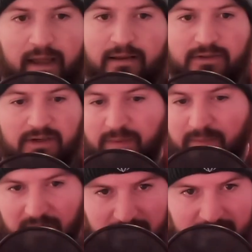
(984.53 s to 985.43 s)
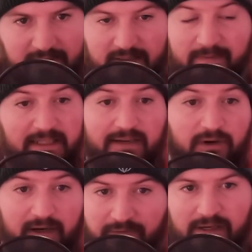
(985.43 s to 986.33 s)
and there's going to be bugs, and it's going to be
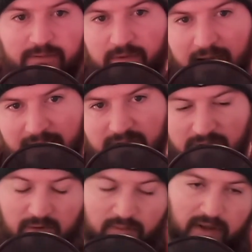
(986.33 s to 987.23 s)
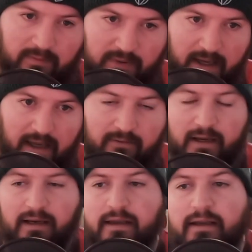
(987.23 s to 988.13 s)
different every time you write it, so they don't plug and play, right?